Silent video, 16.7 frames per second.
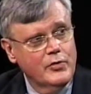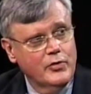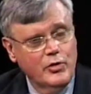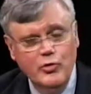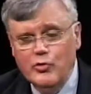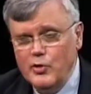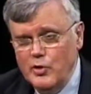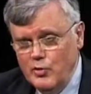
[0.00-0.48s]

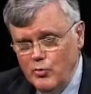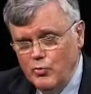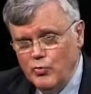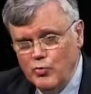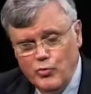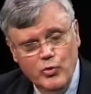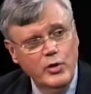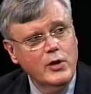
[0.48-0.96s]
to the
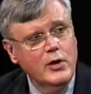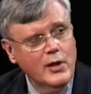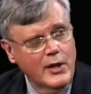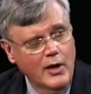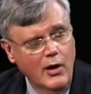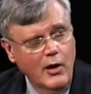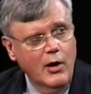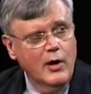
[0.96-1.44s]
really
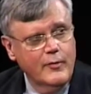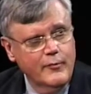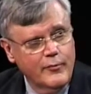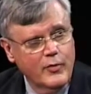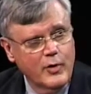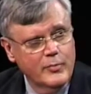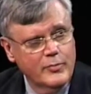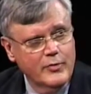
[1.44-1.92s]
hard
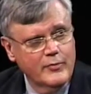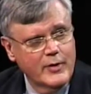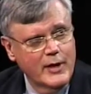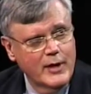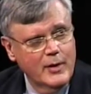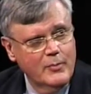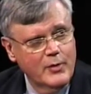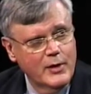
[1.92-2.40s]
forms of
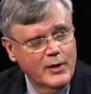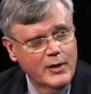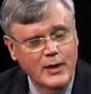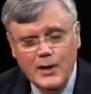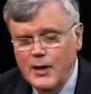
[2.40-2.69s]
gambling.